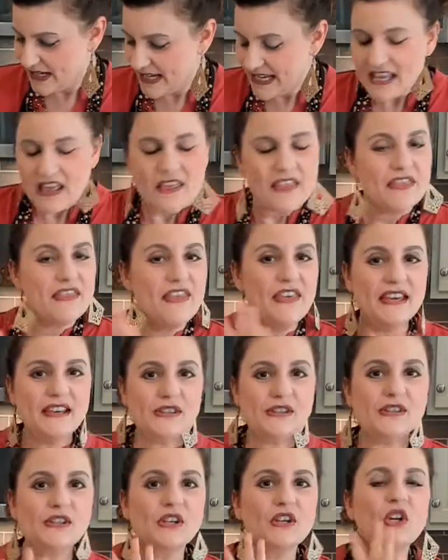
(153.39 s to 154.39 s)

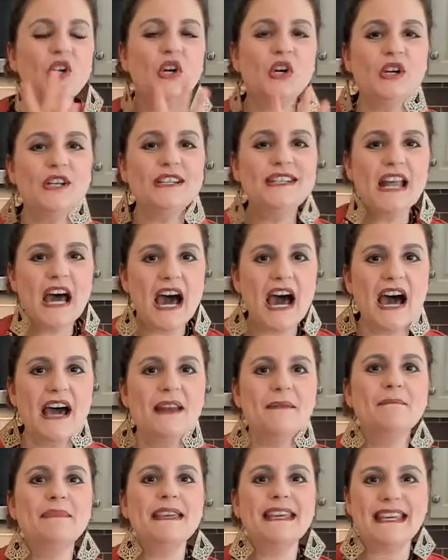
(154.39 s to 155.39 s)
This could not
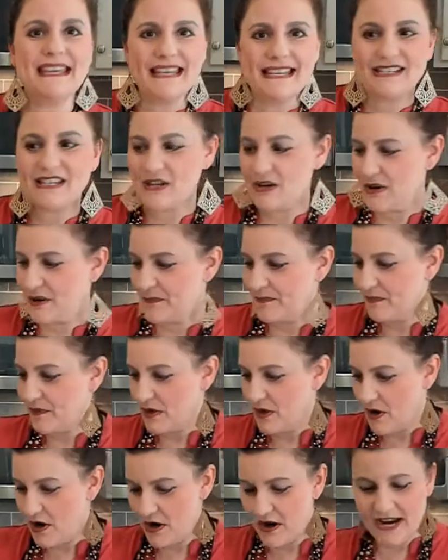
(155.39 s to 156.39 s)
be easier. All
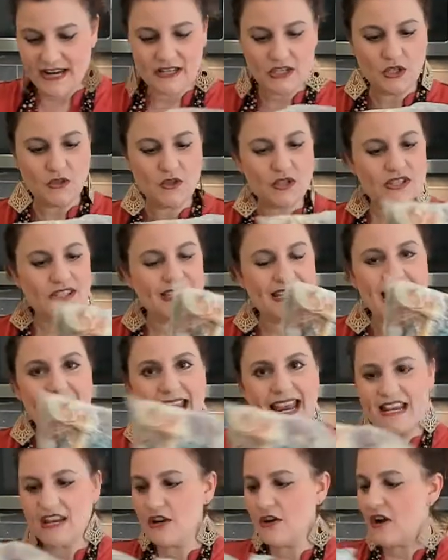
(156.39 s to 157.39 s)
right, you just take
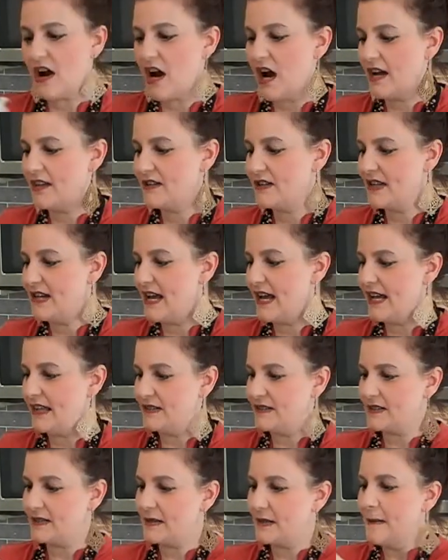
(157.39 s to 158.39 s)
your odds and ends.
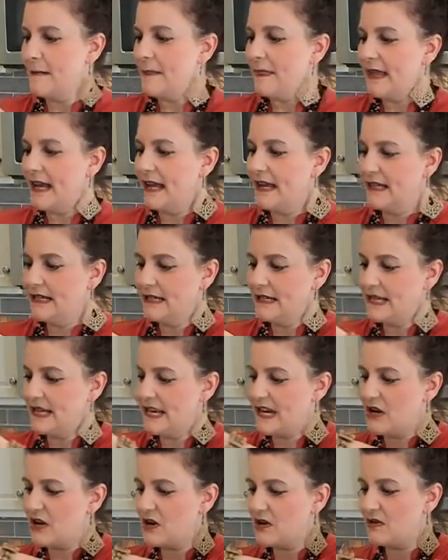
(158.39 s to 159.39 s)
And in
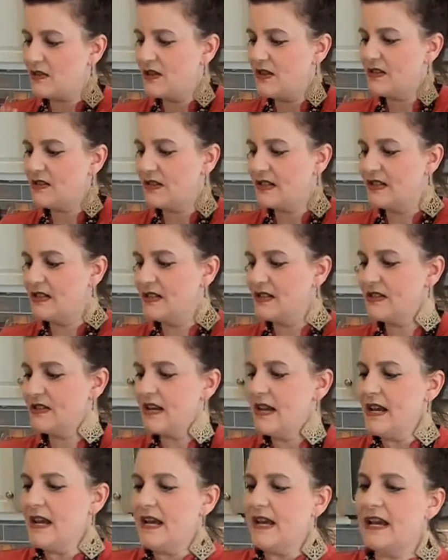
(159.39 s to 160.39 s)
here, this was
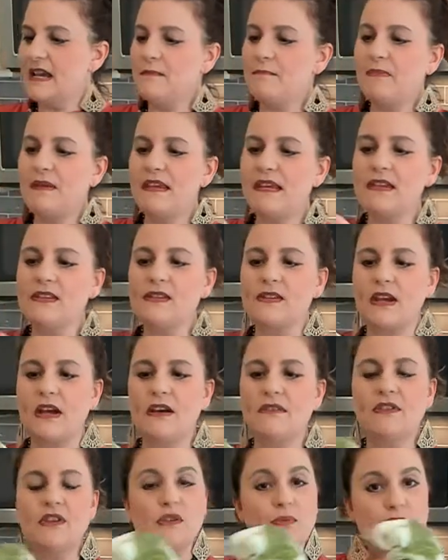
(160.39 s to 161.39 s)

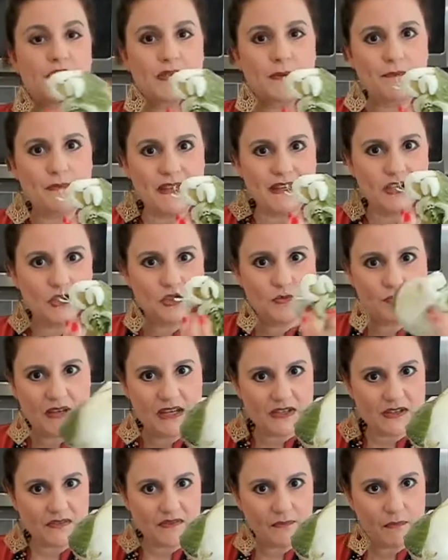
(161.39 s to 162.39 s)
a big piece
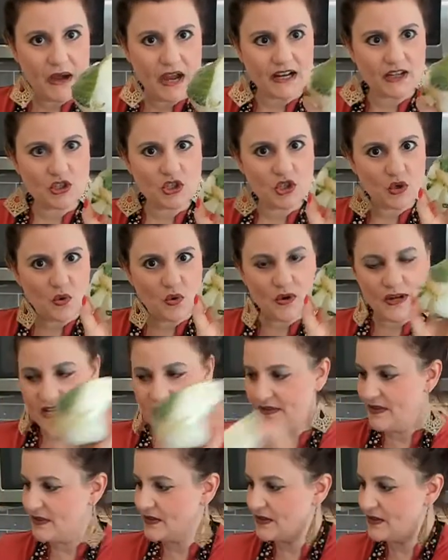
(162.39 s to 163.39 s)
of bok choy, and this
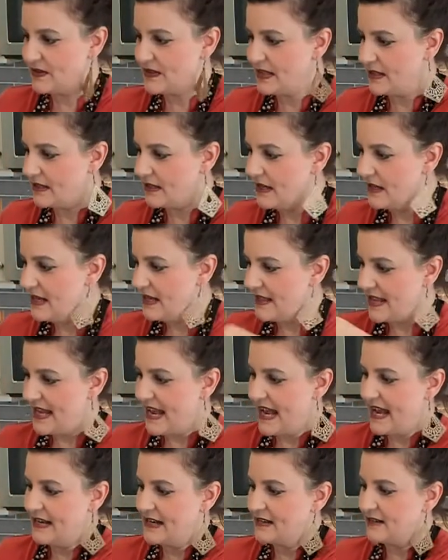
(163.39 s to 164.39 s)
is the end
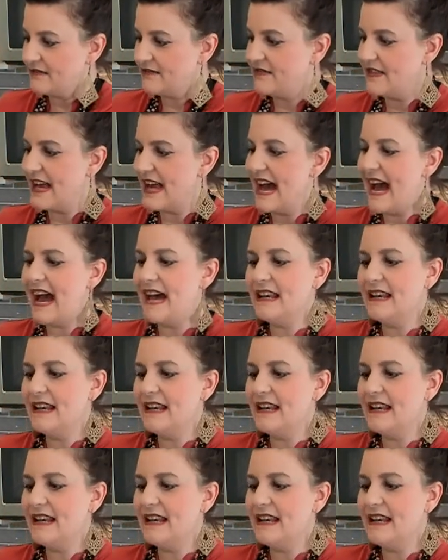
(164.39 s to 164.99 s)
of that.